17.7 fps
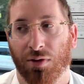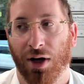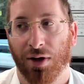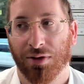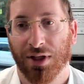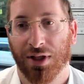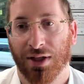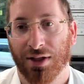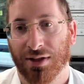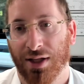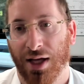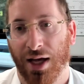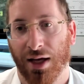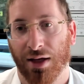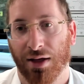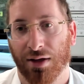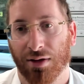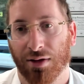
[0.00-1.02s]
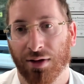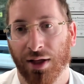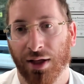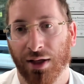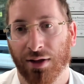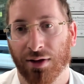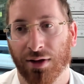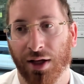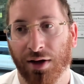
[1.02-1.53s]
what I would say is that
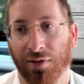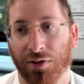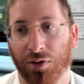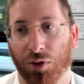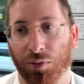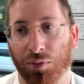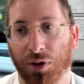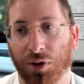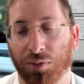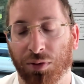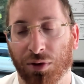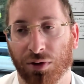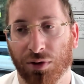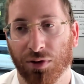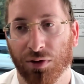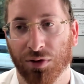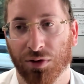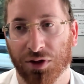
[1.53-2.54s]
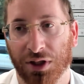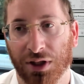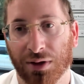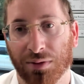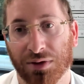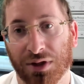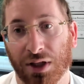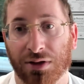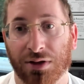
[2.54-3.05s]
like a lever where people see
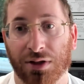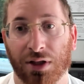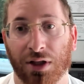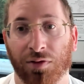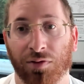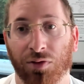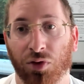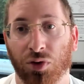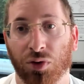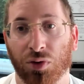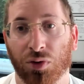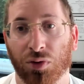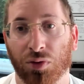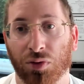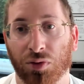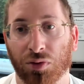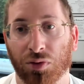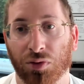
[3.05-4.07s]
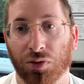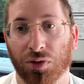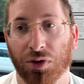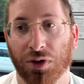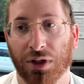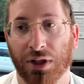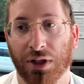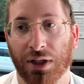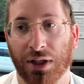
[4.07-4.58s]
themselves, if you
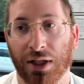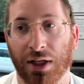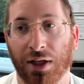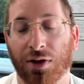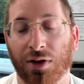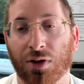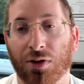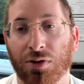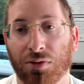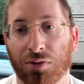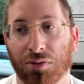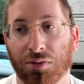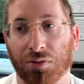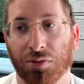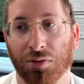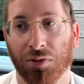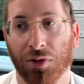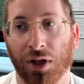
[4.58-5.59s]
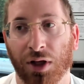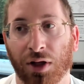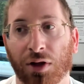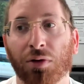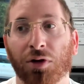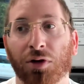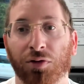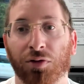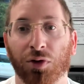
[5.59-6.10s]
either
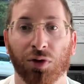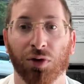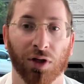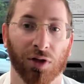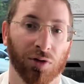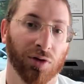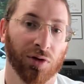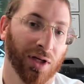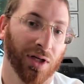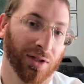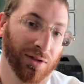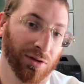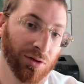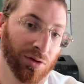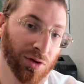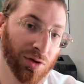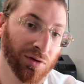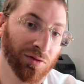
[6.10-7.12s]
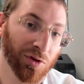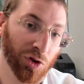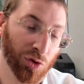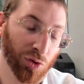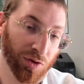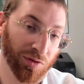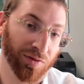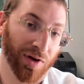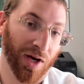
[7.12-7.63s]
if you can look at your
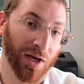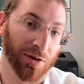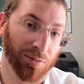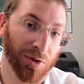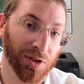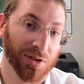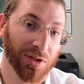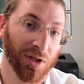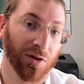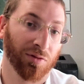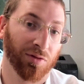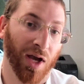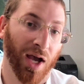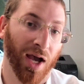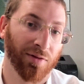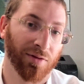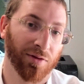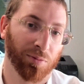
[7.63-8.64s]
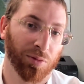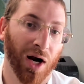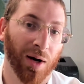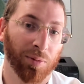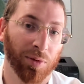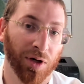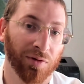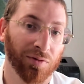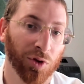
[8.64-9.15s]
inventory value, I mean, say if you have a
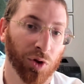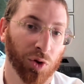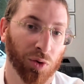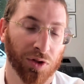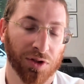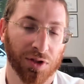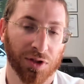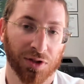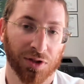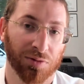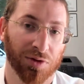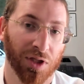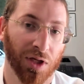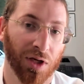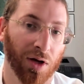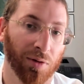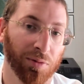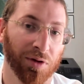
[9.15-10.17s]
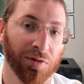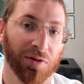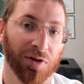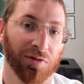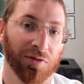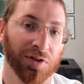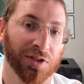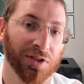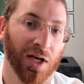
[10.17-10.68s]
proper inventory system set up, even
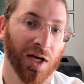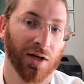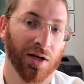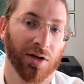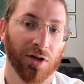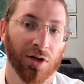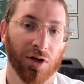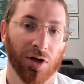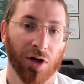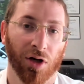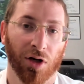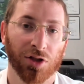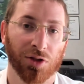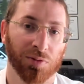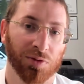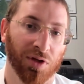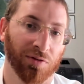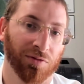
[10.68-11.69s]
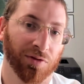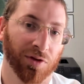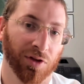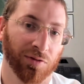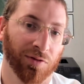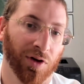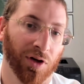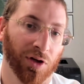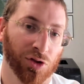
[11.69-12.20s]
if it's not 100%
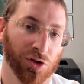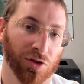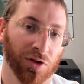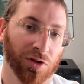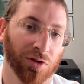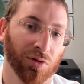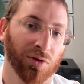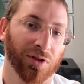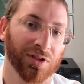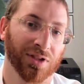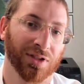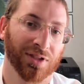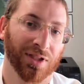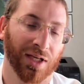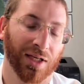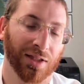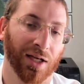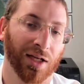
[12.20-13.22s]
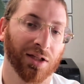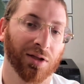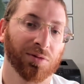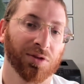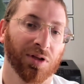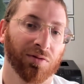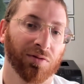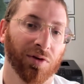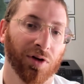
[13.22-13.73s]
fully functional, as long as it's like
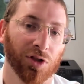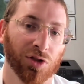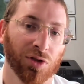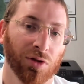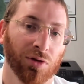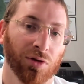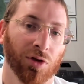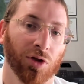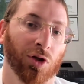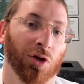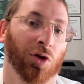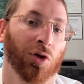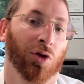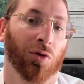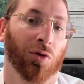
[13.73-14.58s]
90% functional,